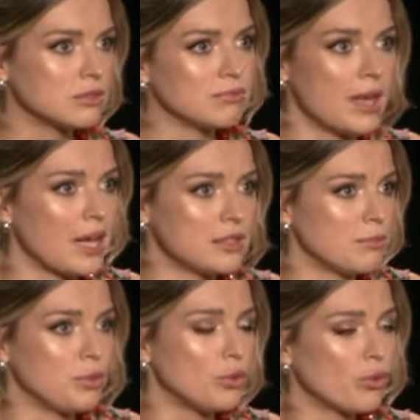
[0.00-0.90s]
has a
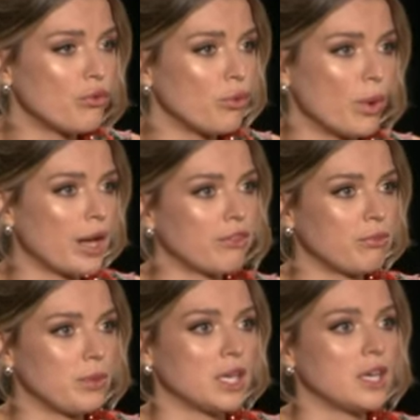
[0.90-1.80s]
beautiful wife,
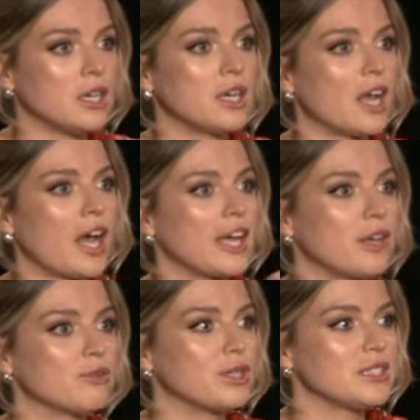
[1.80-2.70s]
Mia, and I
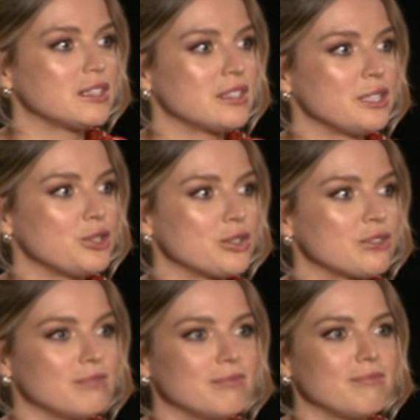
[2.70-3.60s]
had recently
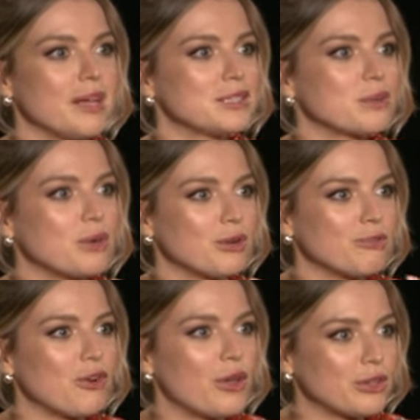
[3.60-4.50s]
just met someone
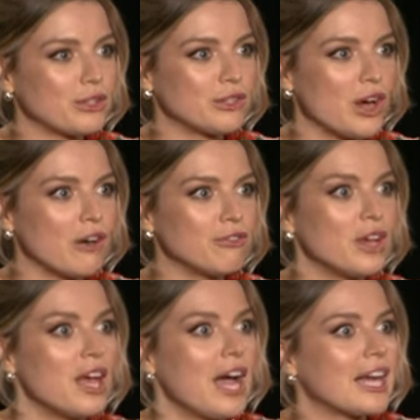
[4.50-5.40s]
and fallen in love.
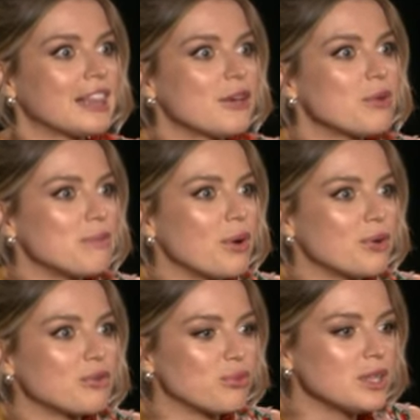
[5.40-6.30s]
I think we
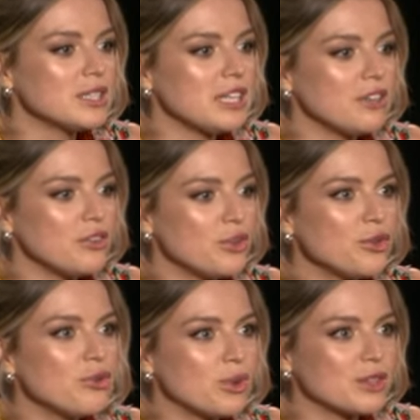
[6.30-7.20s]
both really
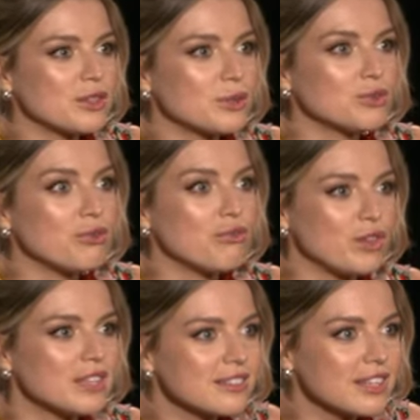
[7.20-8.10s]
knew what those
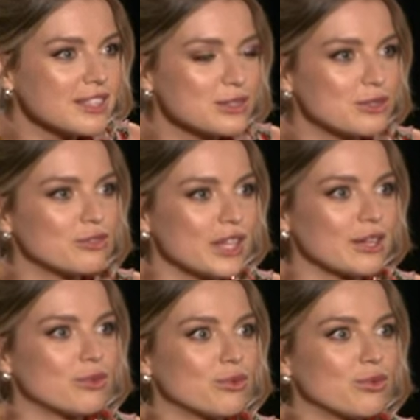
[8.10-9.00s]
feelings of like
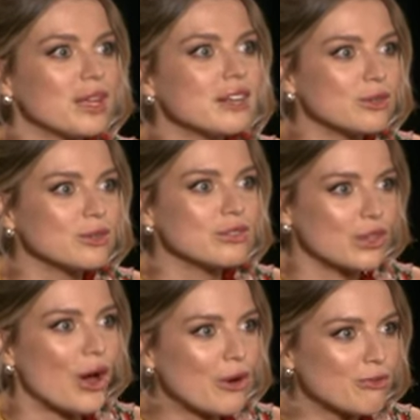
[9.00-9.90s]
real
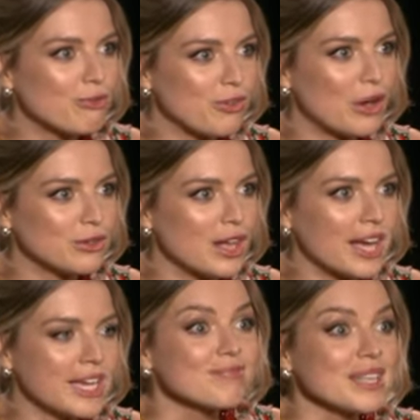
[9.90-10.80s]
love felt
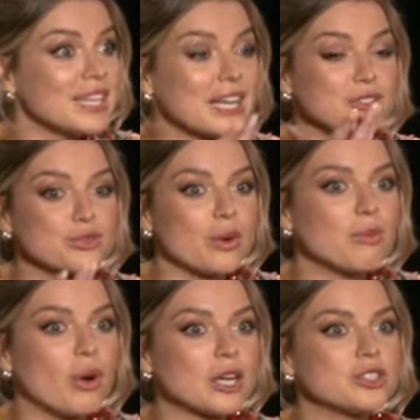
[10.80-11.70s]
like. And I
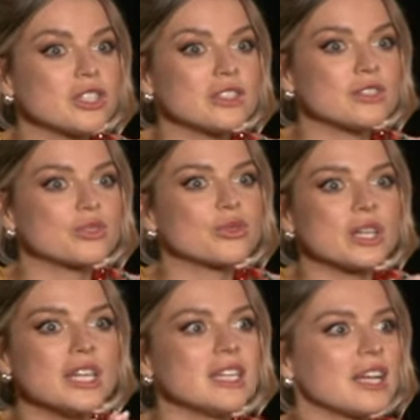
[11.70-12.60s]
watch it on the
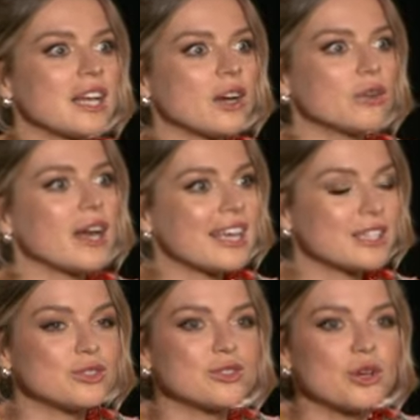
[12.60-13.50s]
screen and I go like,
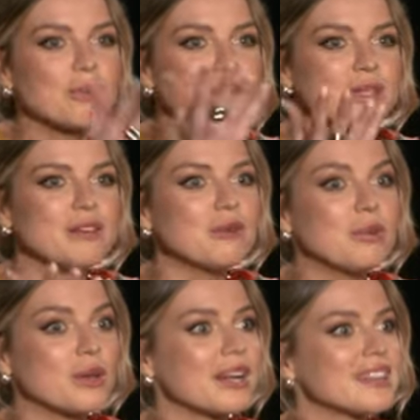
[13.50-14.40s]
it's so
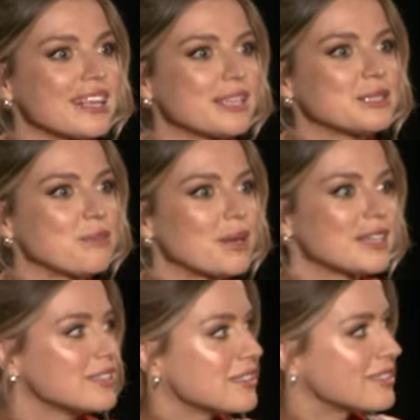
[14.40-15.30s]
believable. And I think it's
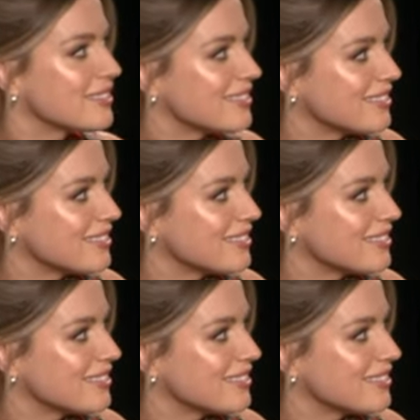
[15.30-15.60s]
because